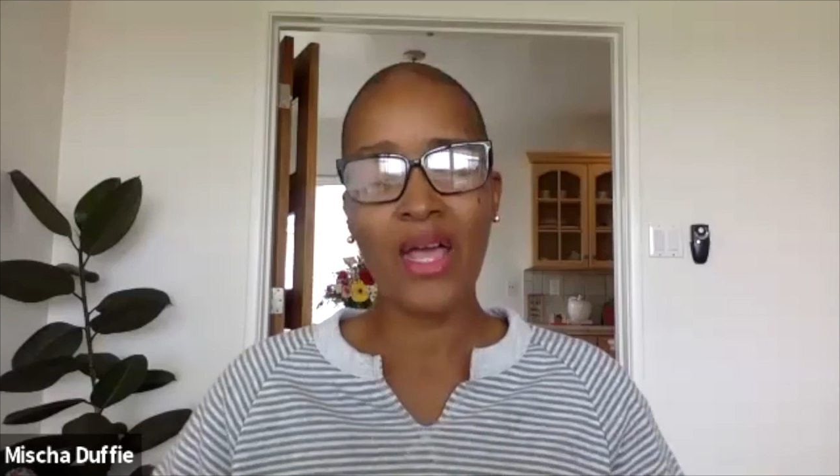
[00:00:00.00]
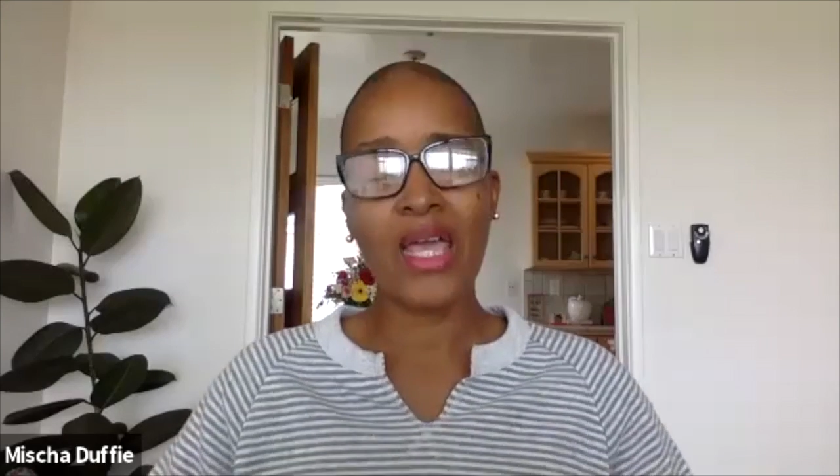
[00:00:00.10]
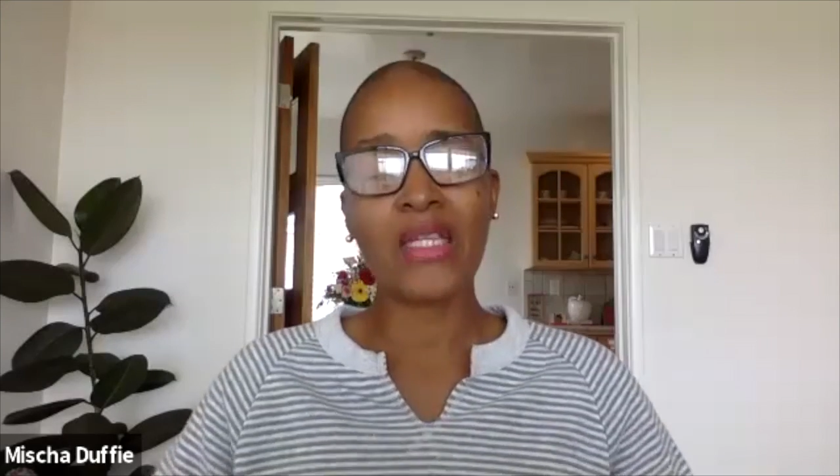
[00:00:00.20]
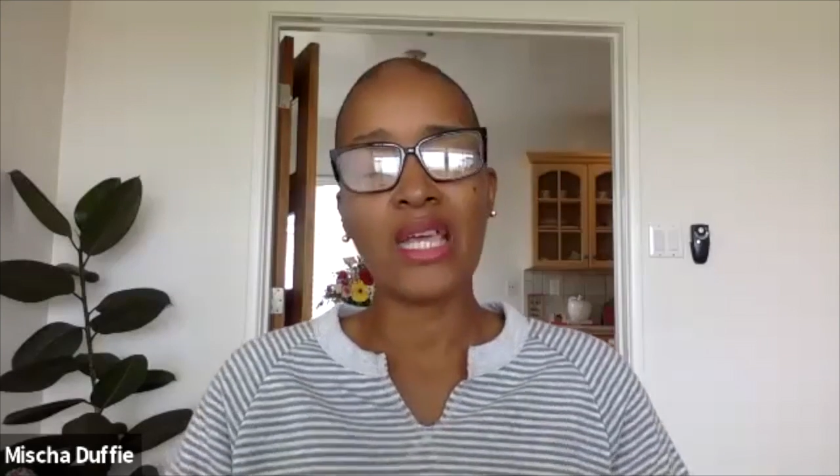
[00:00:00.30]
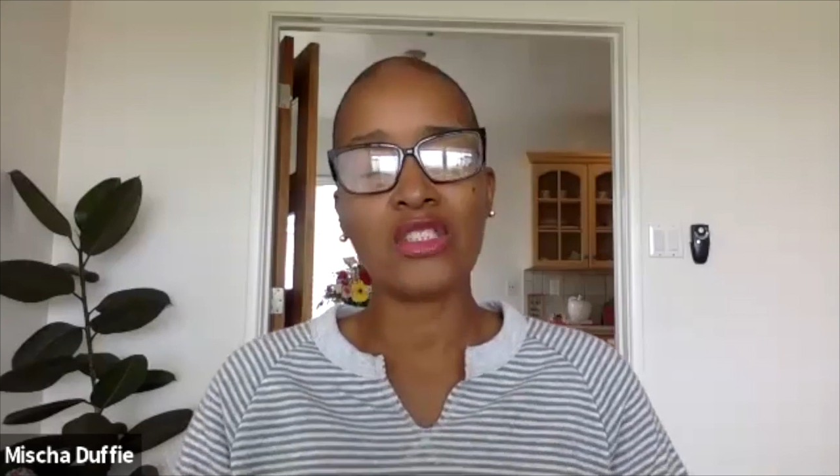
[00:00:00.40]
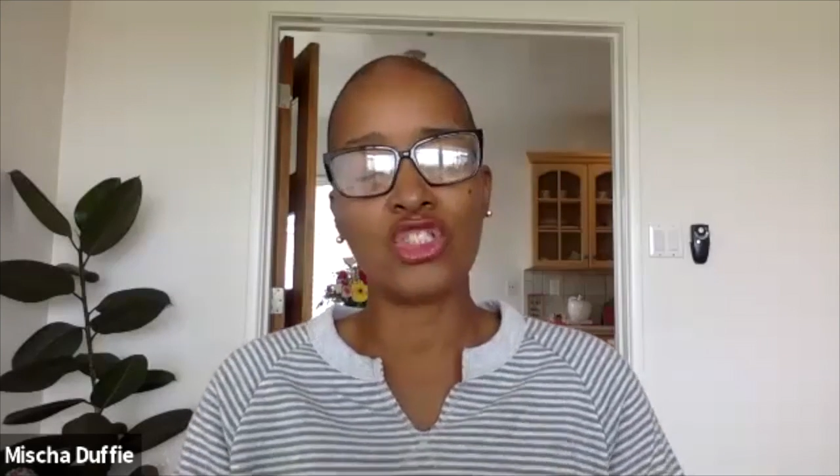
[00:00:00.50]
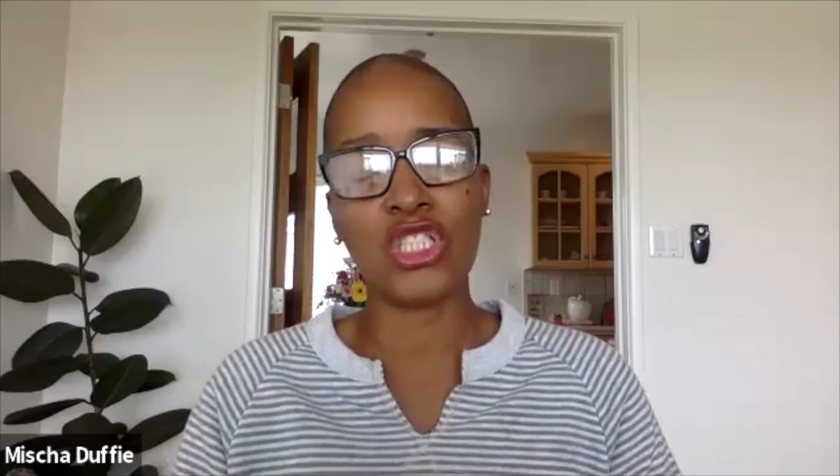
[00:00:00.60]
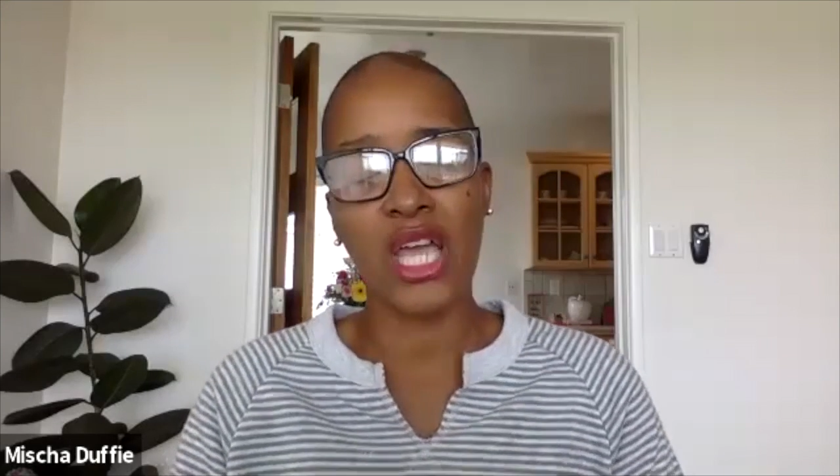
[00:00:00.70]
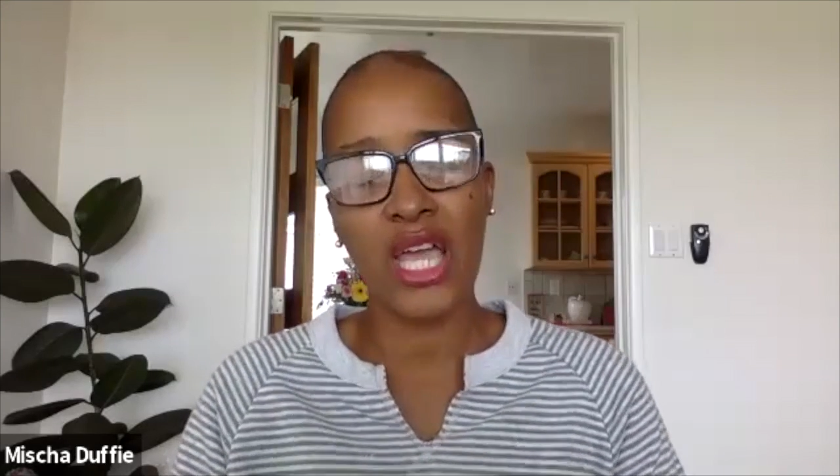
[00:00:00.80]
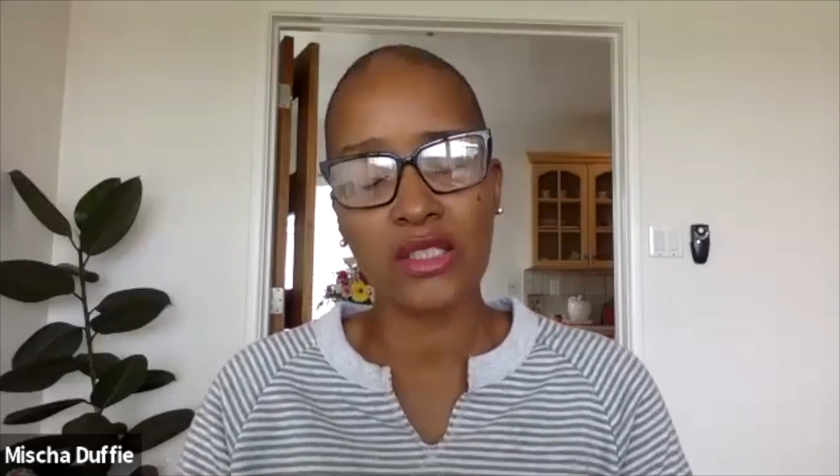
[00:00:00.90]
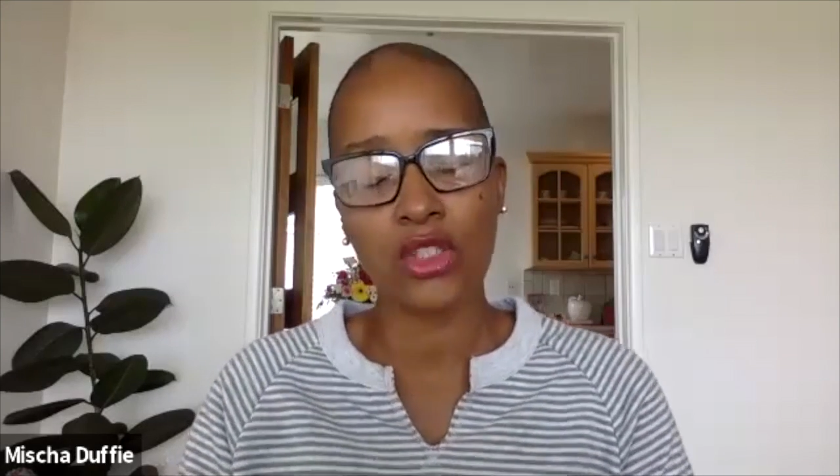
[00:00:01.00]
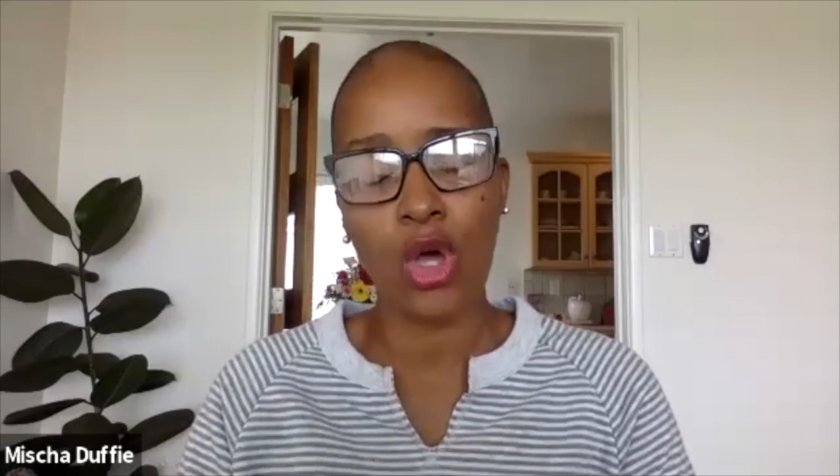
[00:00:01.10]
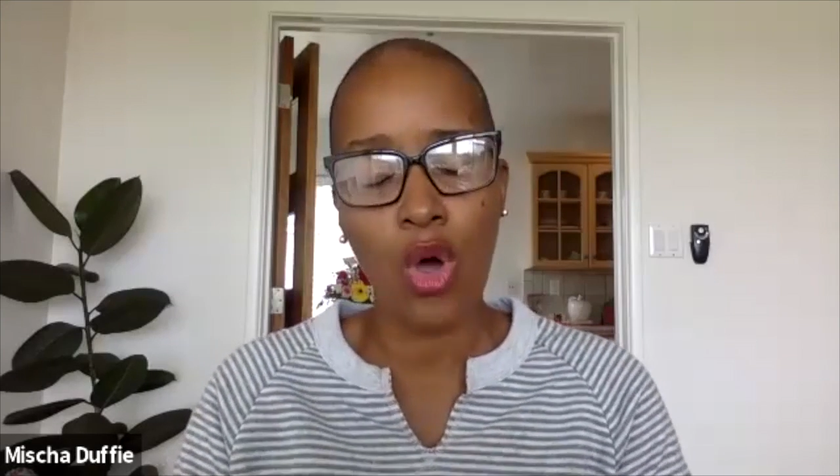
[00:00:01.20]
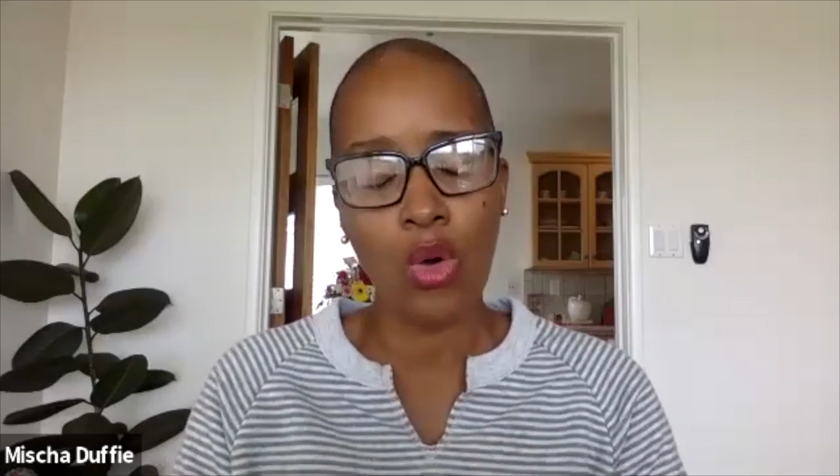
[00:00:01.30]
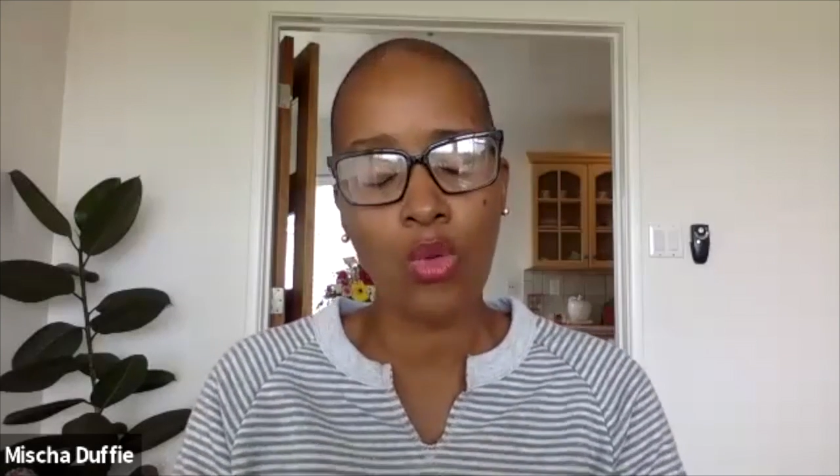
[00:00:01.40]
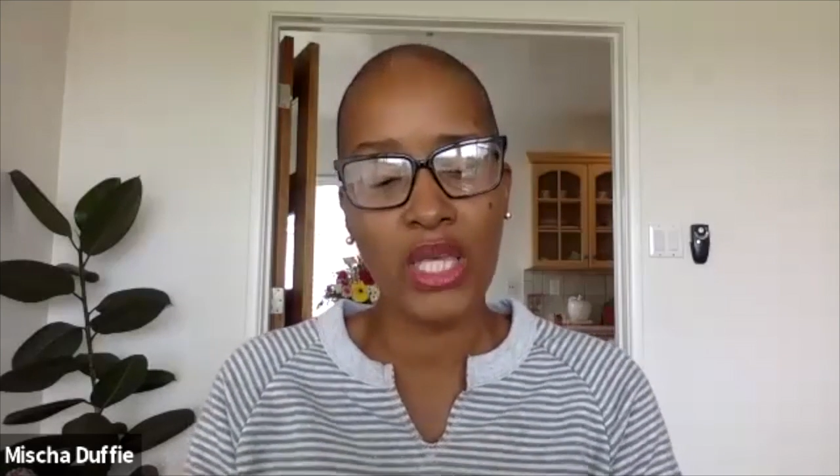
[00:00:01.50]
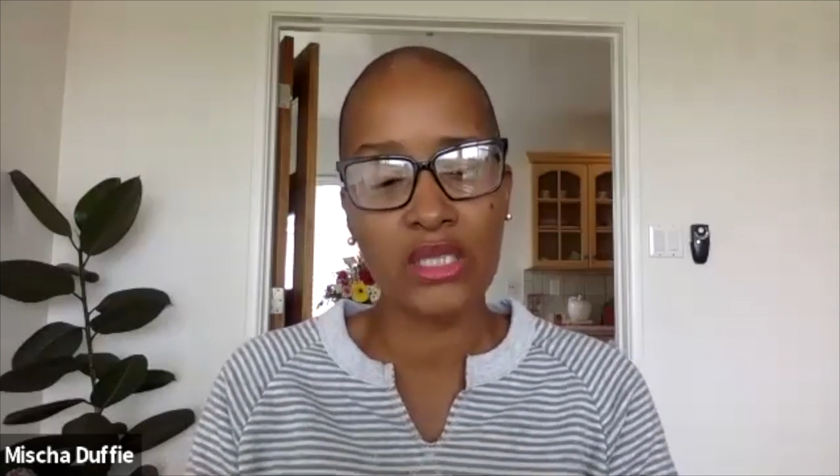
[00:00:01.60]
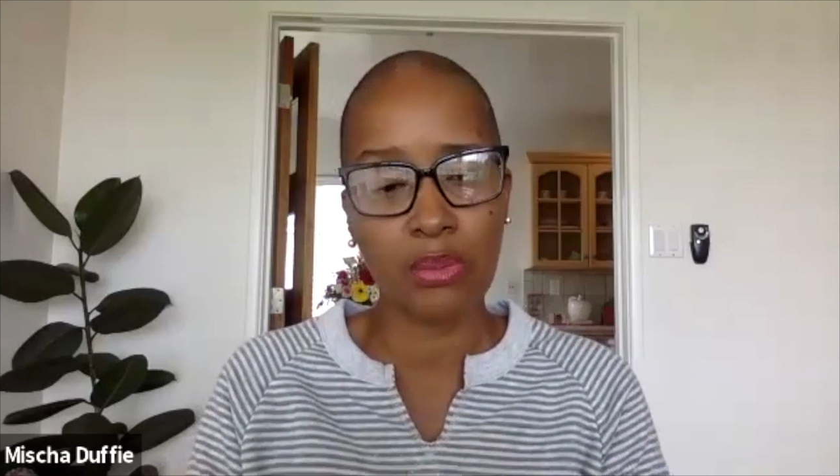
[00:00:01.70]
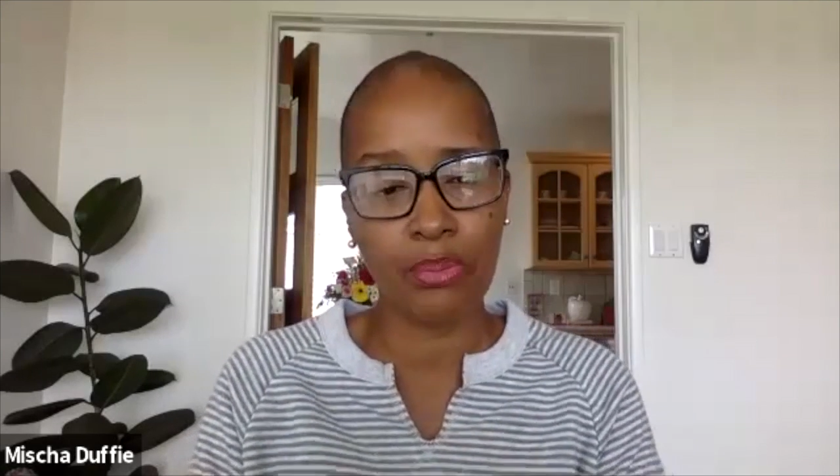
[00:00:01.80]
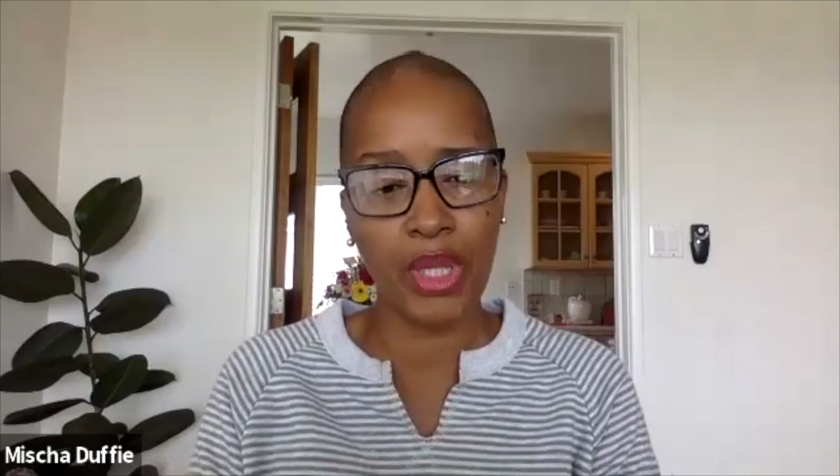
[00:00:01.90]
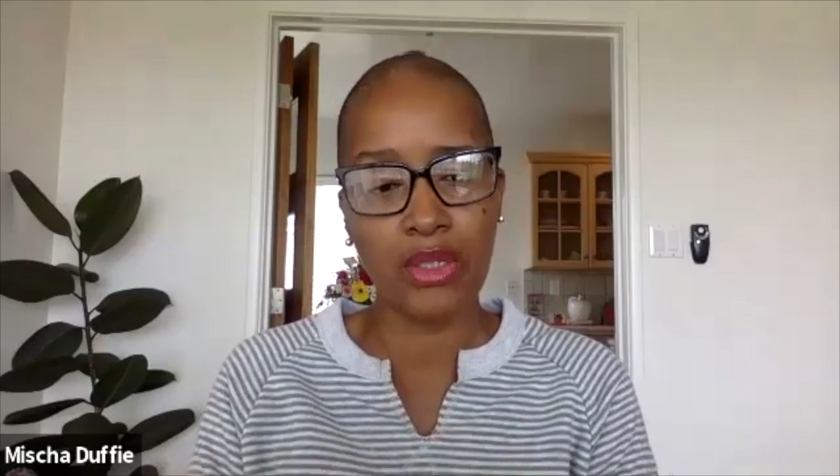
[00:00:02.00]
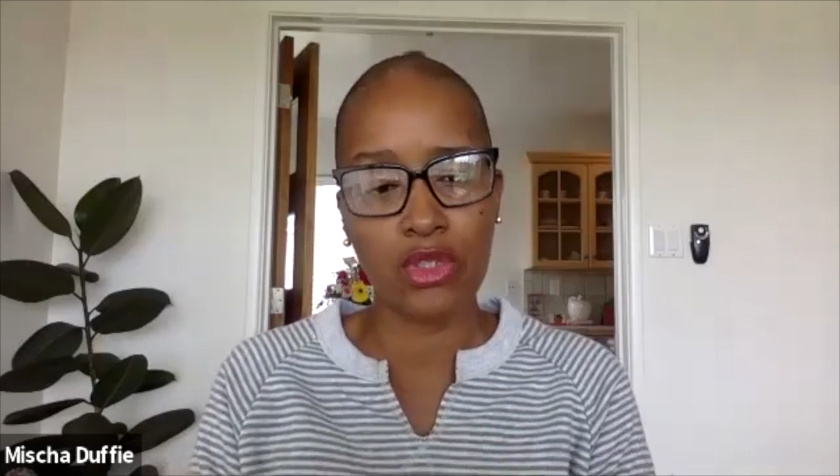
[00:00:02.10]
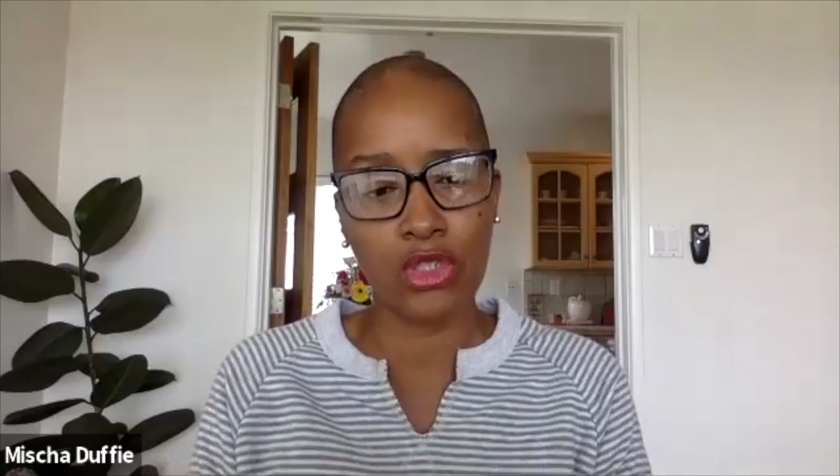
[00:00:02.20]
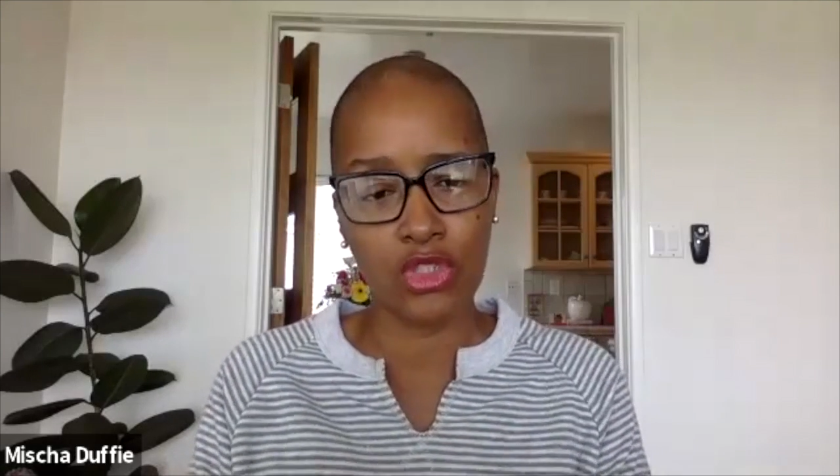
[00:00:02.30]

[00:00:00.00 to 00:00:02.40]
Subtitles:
And has jazz always been your